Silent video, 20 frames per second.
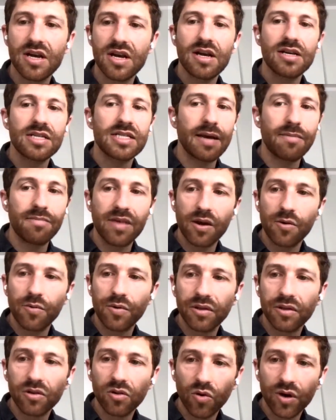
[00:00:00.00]
same thing with a
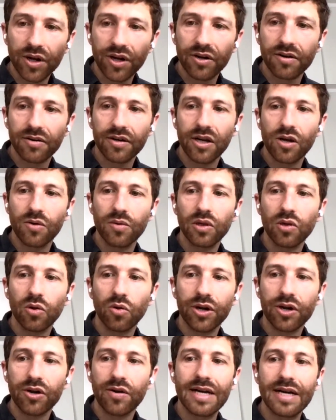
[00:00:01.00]
lawyer you know a
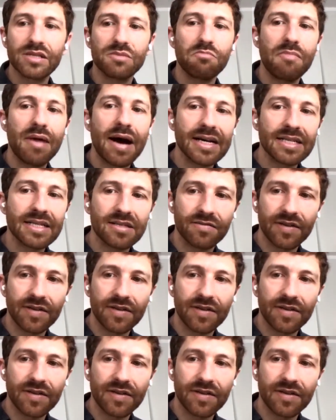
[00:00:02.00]
lawyer has massive